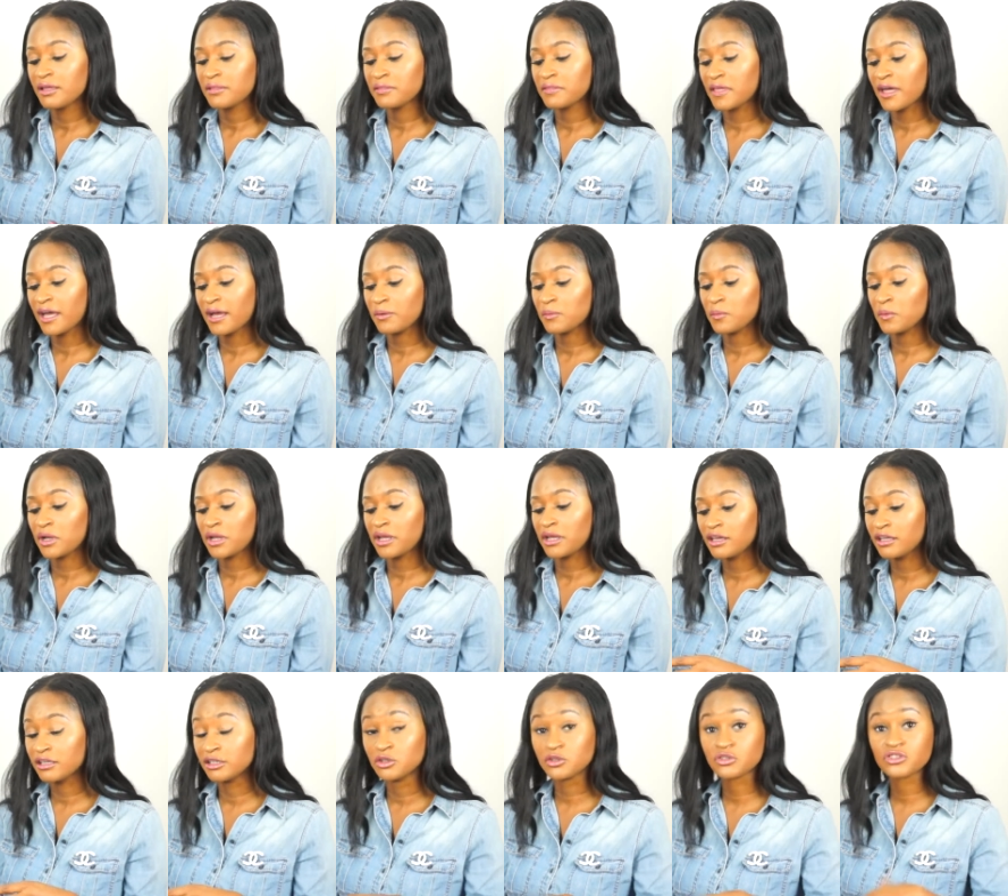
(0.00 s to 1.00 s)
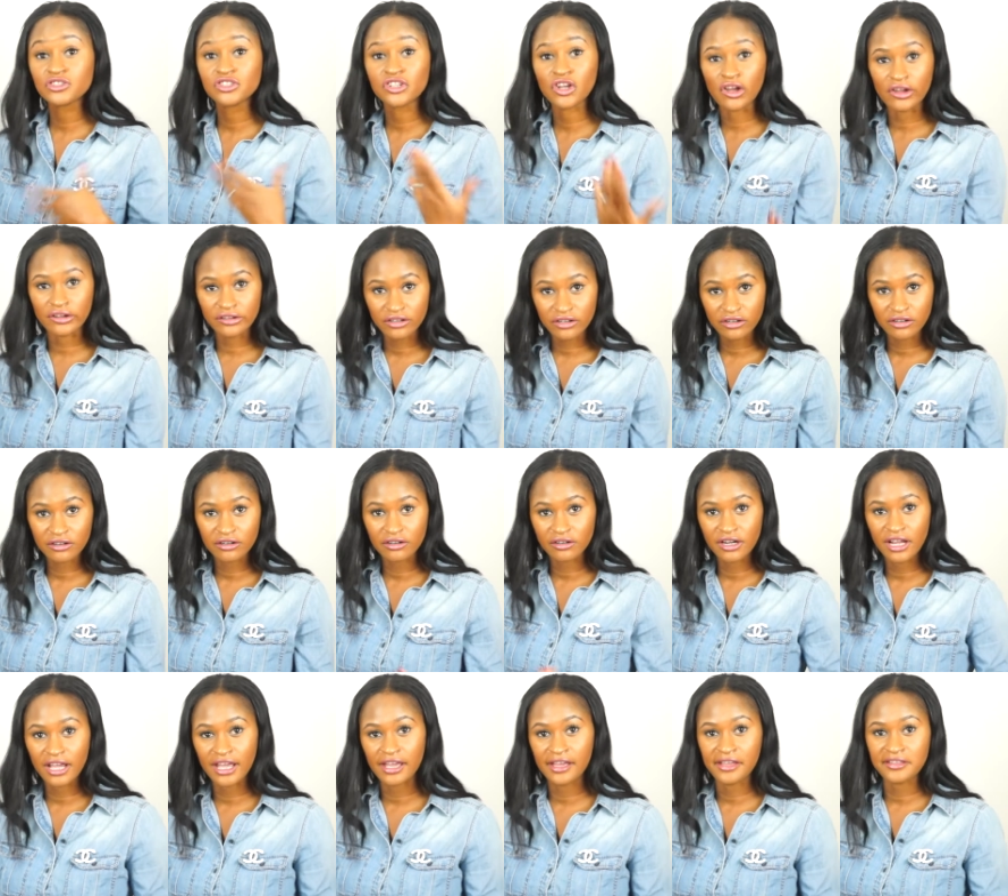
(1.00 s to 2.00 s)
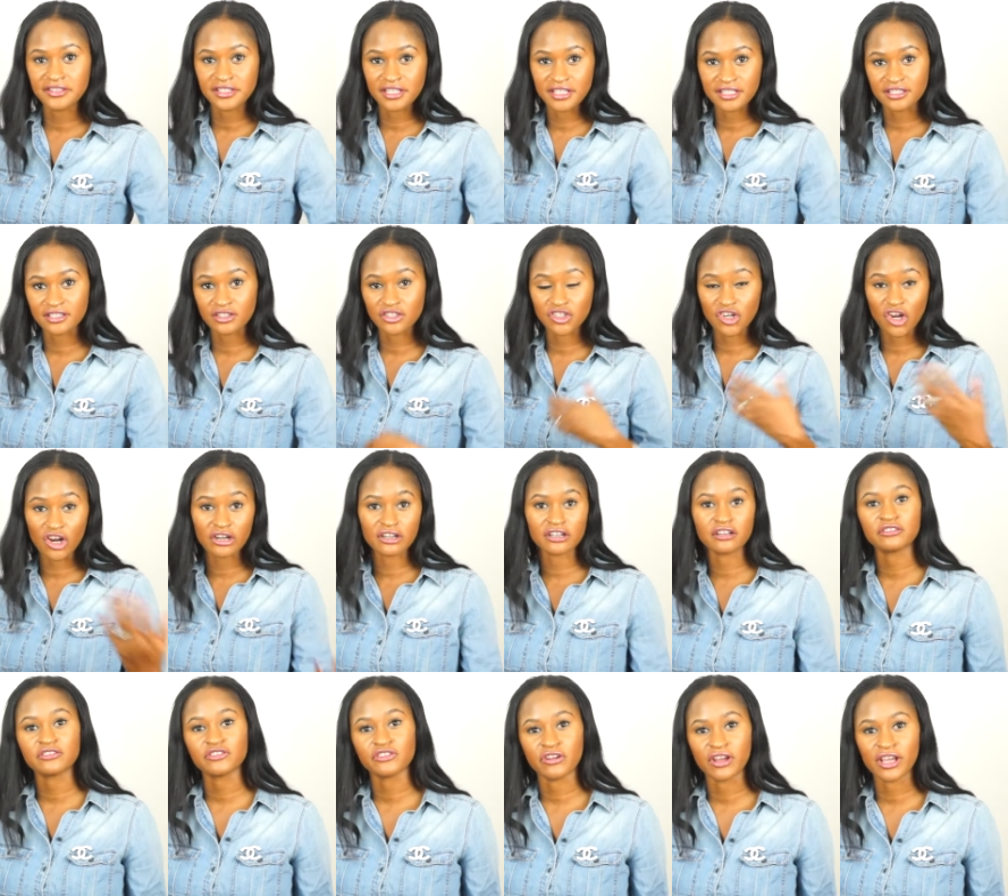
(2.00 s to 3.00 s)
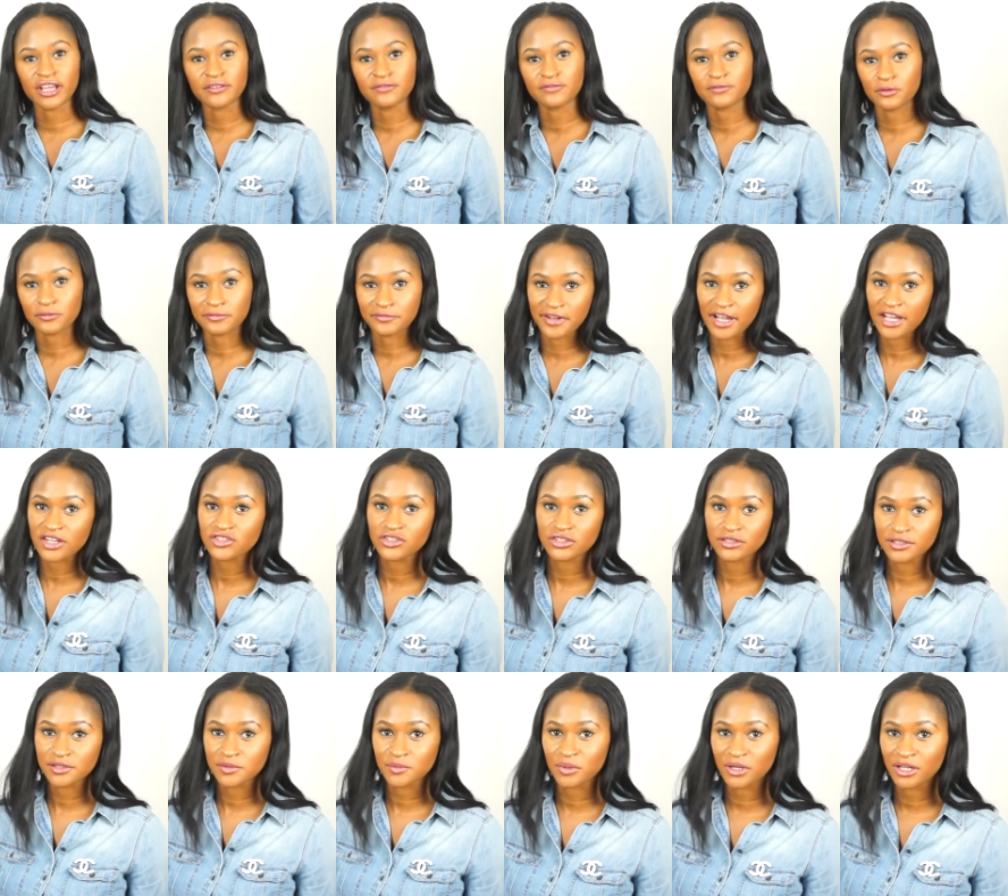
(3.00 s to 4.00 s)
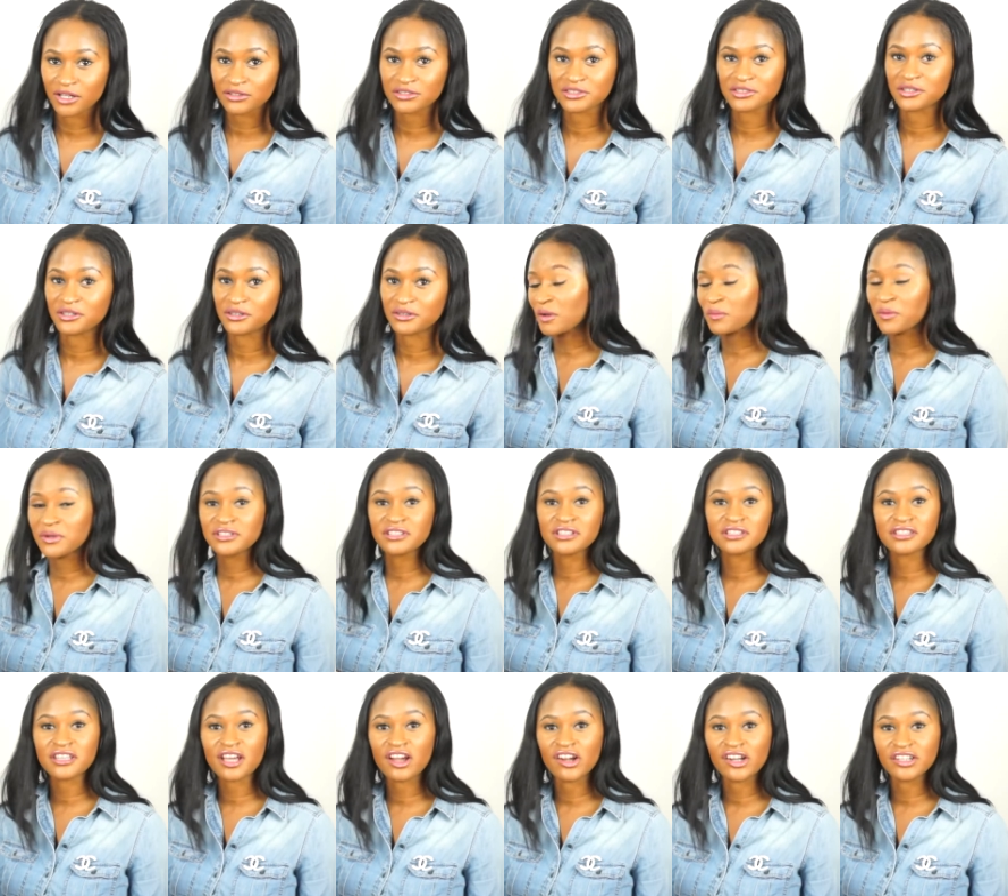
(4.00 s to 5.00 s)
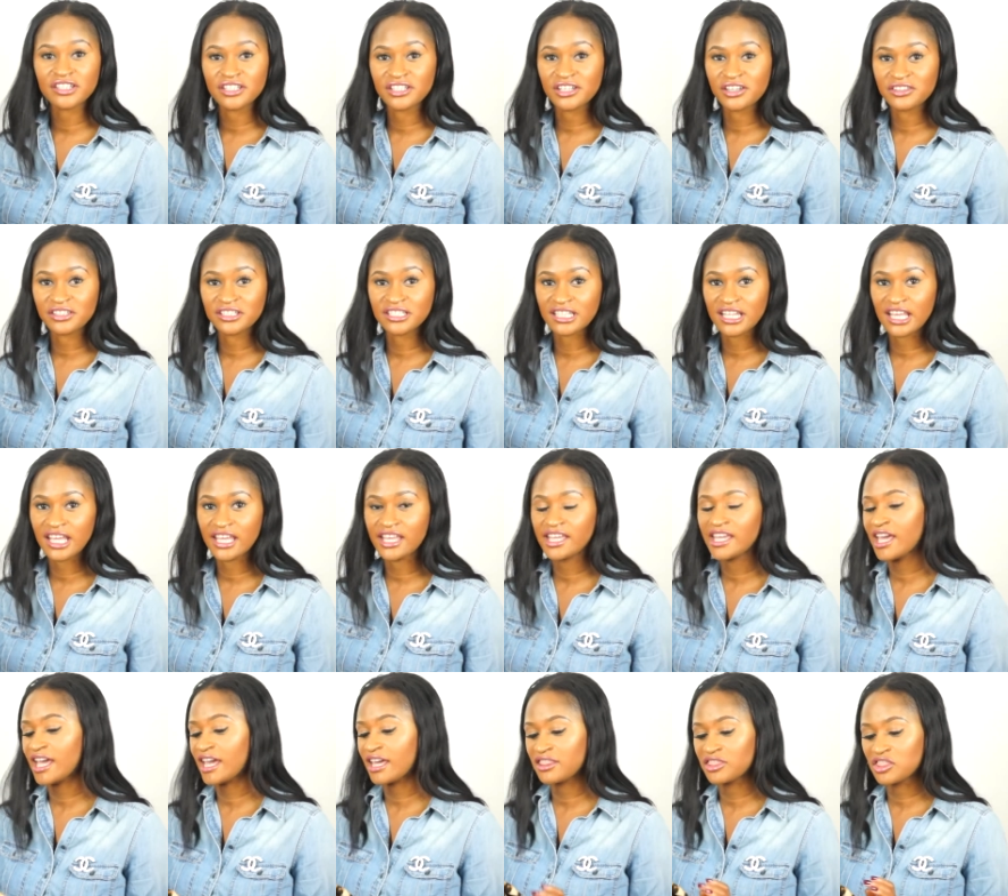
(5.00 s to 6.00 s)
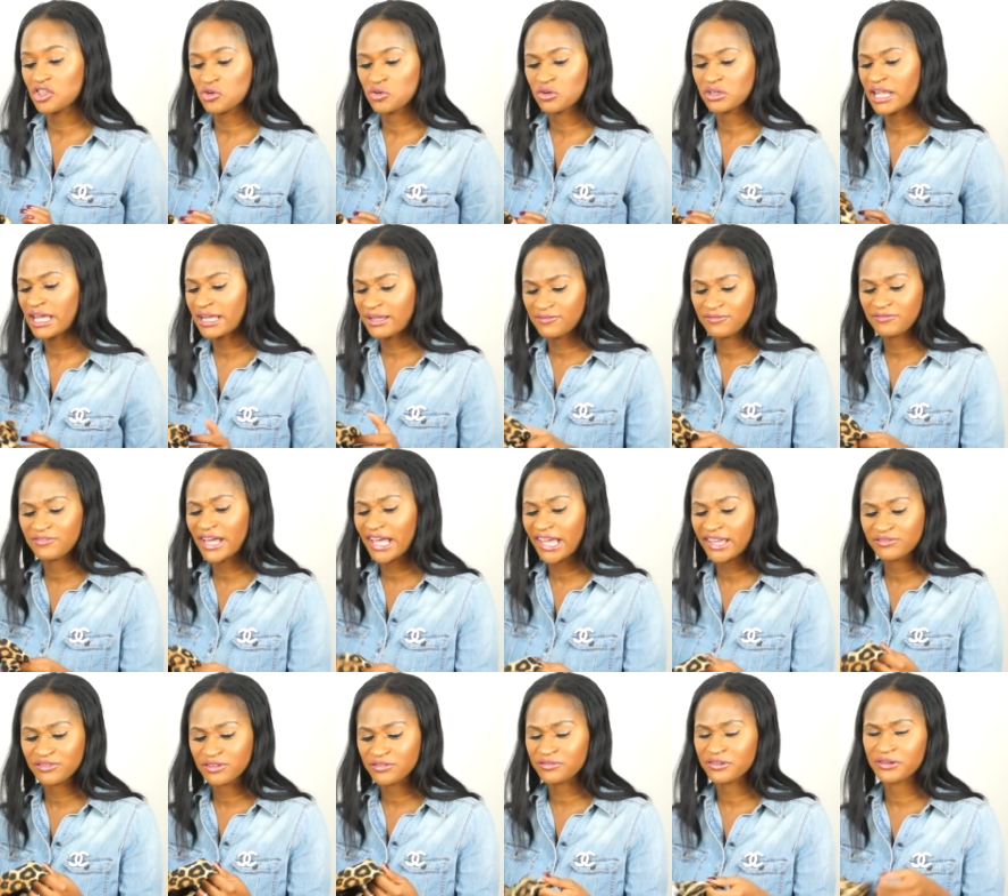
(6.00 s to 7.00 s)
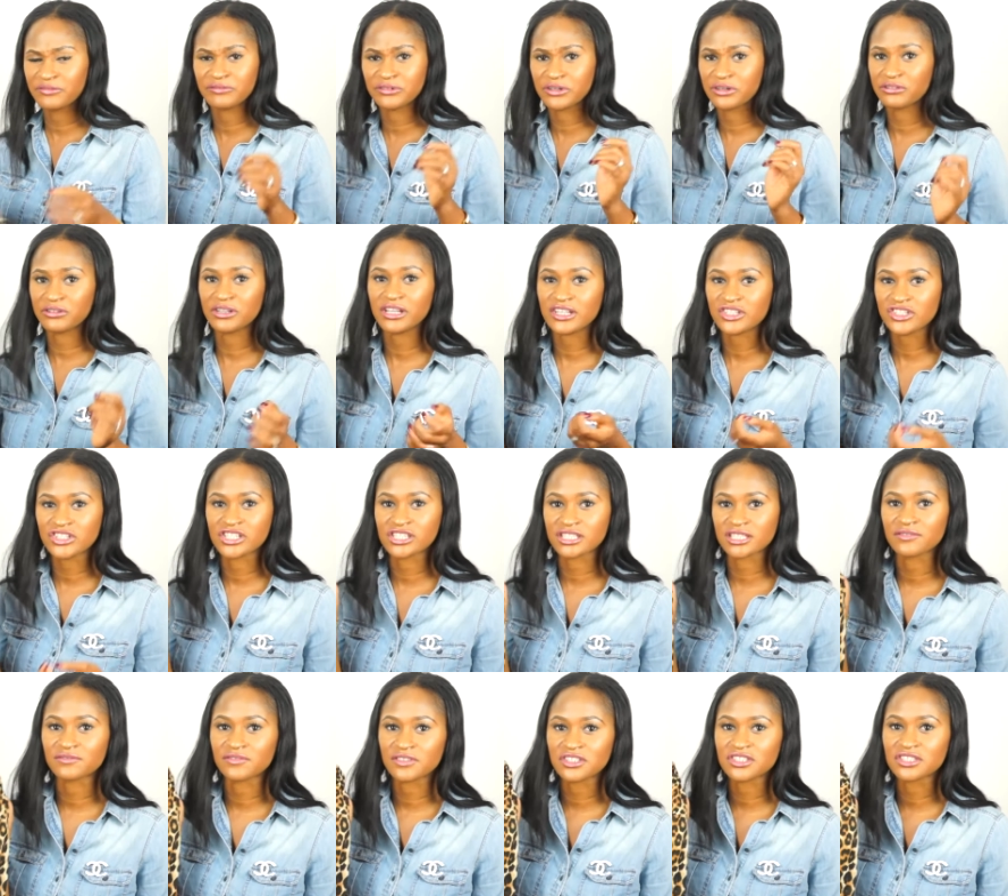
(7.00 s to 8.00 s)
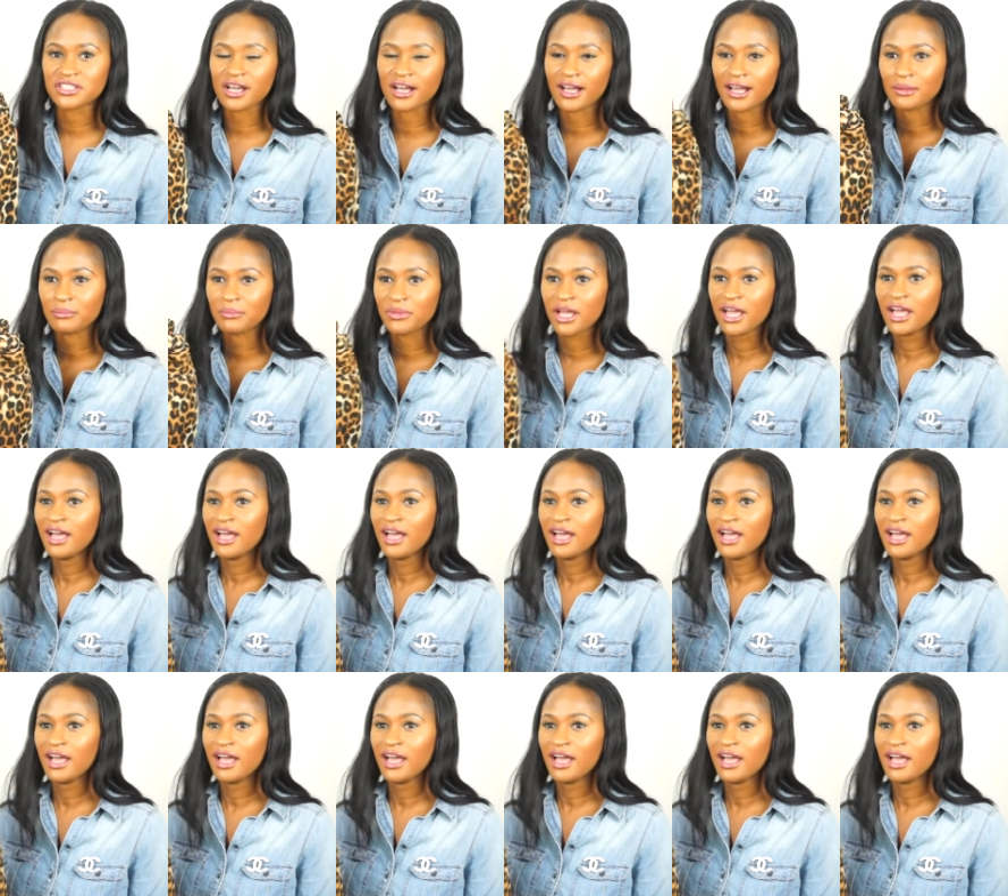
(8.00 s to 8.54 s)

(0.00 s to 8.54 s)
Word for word: That way it looks darker, and it's a darker trend for fashion as well. So I went to Zara the other day, and there were like five different variations of this top.